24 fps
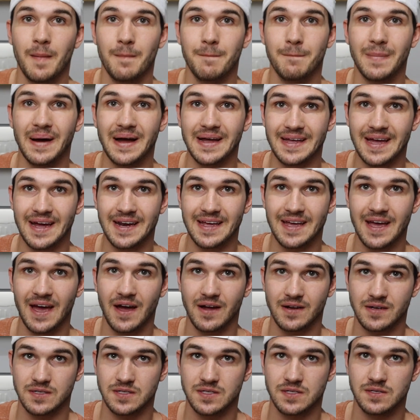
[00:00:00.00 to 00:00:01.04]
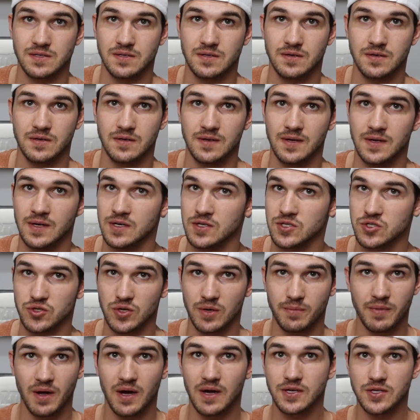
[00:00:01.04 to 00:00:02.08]
my Yeti X. So
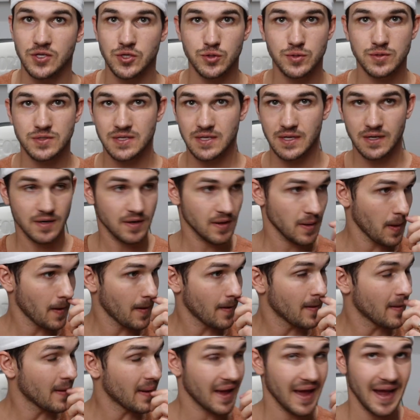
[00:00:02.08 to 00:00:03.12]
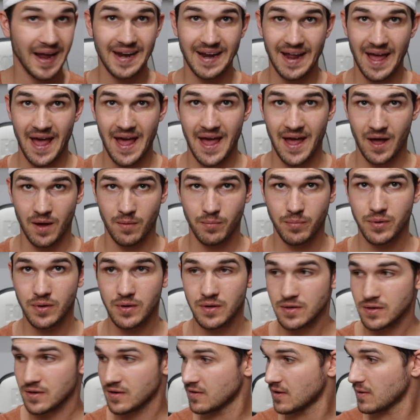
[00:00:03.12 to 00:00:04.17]
I'm not using an amp.
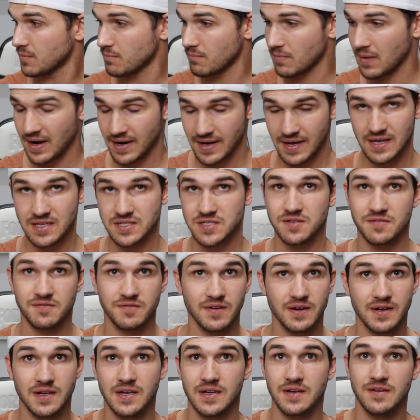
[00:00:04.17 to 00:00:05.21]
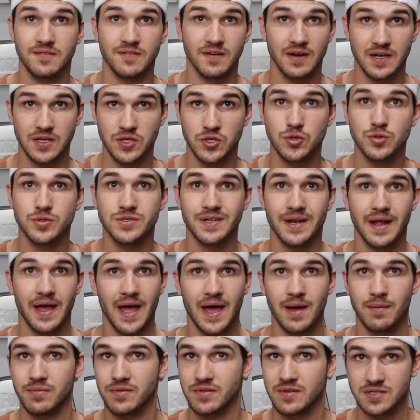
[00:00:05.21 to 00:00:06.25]
My guess, if I use an
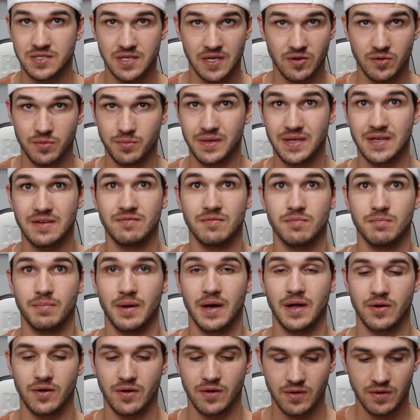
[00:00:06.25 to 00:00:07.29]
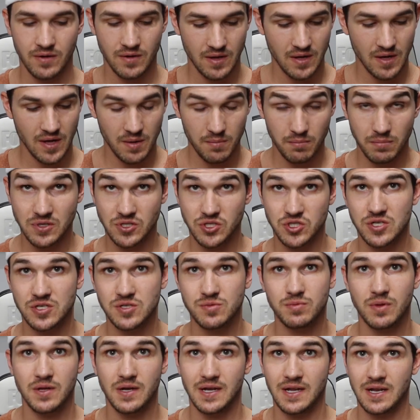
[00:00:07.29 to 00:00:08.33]
amp, the sound would be even better. But just
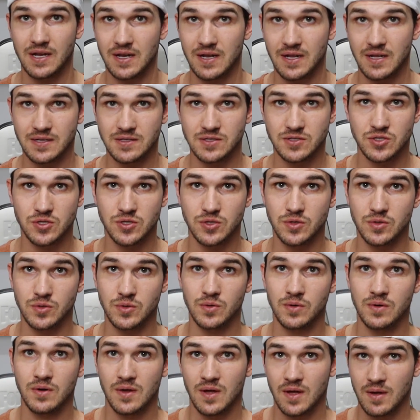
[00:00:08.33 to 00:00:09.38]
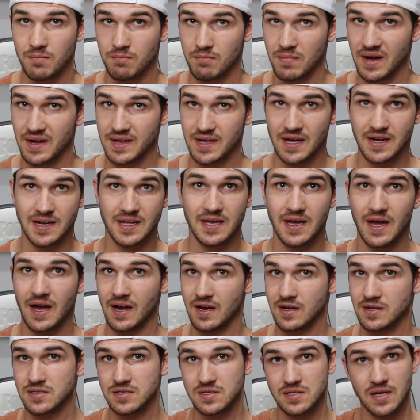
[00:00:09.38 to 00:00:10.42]
plugging it into my Yeti
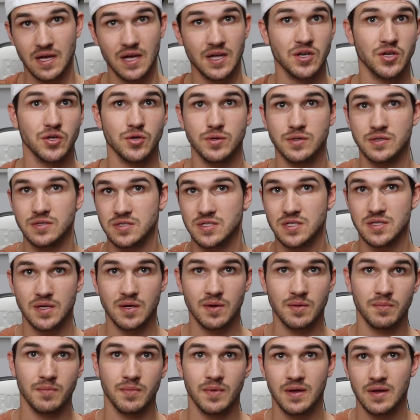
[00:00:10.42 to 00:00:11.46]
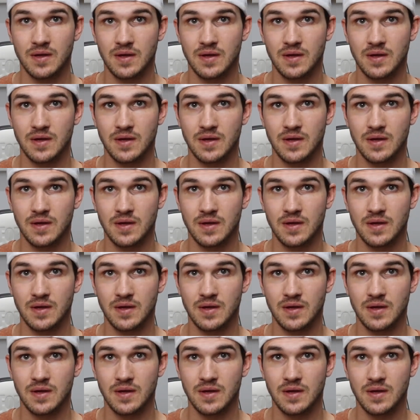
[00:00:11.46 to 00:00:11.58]
X and doing some